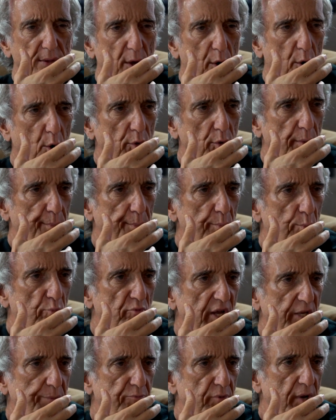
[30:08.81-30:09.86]
to hold the
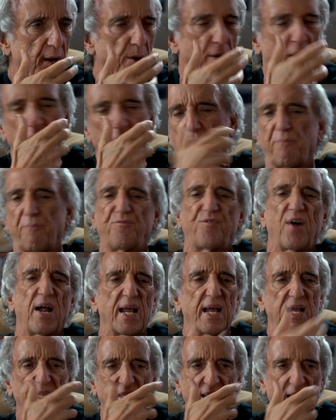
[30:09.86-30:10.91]
respirator on?" He kept
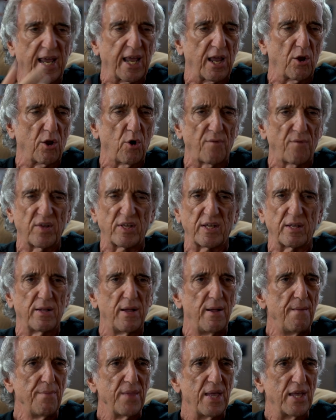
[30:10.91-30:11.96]
fighting and taking it off. I said,
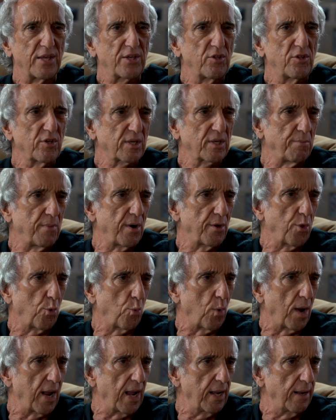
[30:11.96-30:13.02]
"Isn't there some other
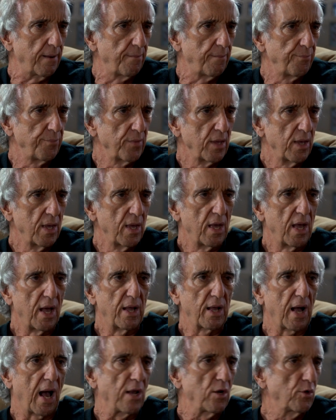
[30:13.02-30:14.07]
way?"
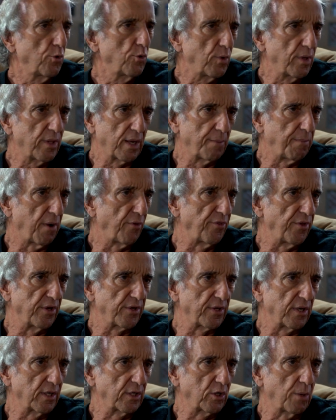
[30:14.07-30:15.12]
I don't know anything about
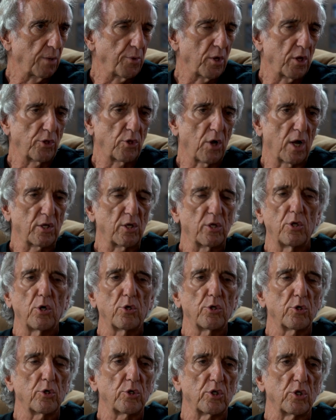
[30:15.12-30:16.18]
these things. I'm not a doctor.
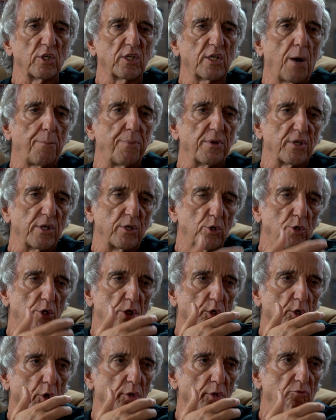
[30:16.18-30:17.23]
No, so just help us and you
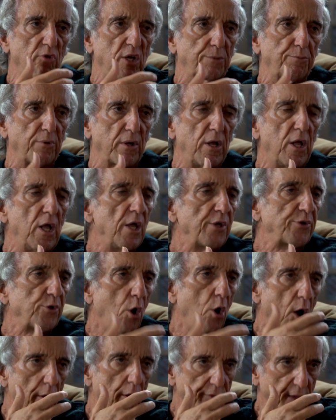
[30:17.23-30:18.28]
just hold the respirator. So
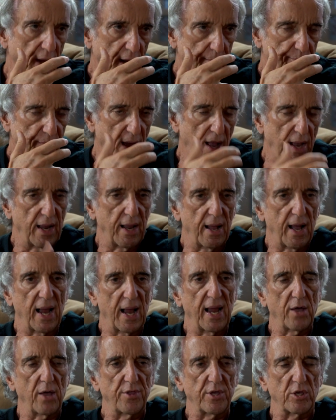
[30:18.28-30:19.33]
all night I
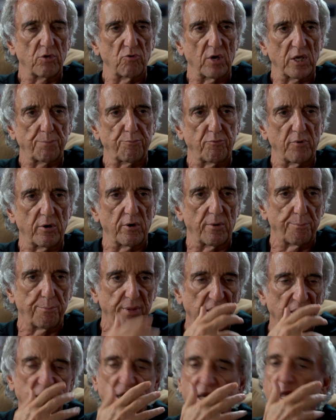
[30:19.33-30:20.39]
held his respirator in
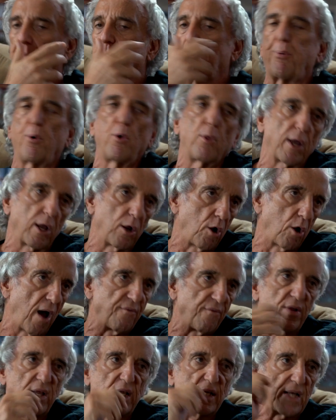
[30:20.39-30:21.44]
place, and he keeps pulling it
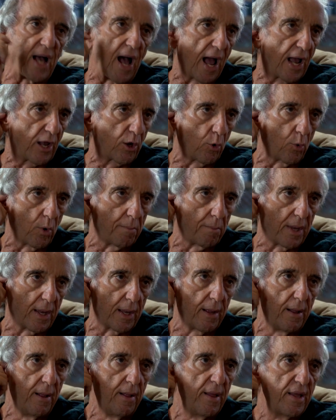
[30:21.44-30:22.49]
off, and he's arguing with
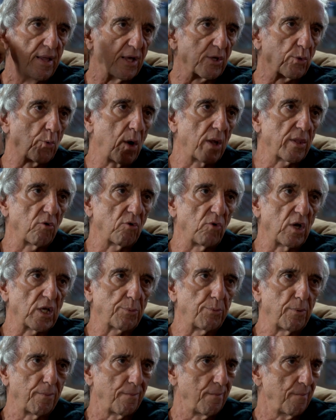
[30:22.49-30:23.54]
me. Doesn't want the
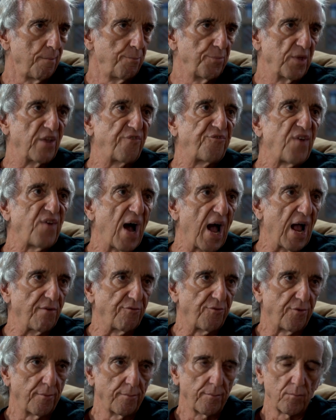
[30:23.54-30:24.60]
respirator. He's 5.